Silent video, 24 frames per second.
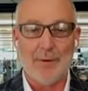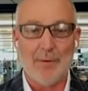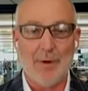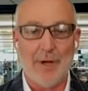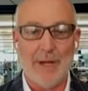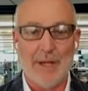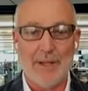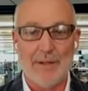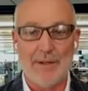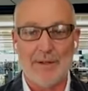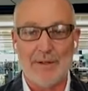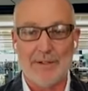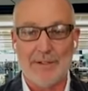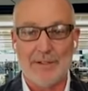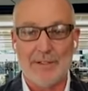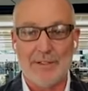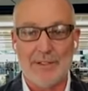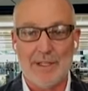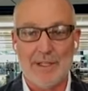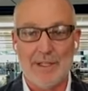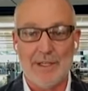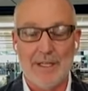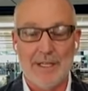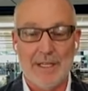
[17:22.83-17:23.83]
for why
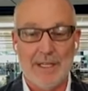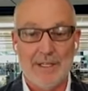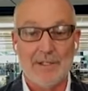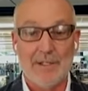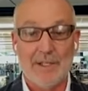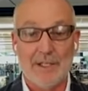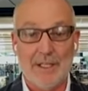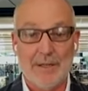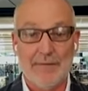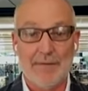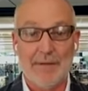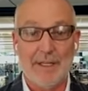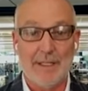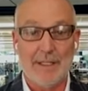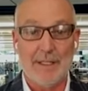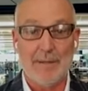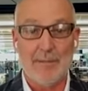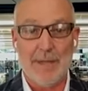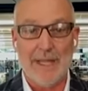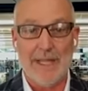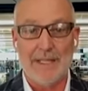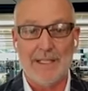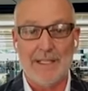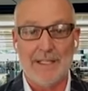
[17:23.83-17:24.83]
there's uh, significant
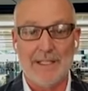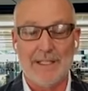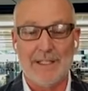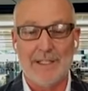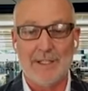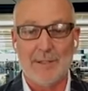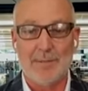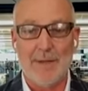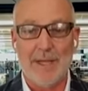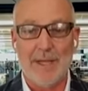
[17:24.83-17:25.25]
demand in this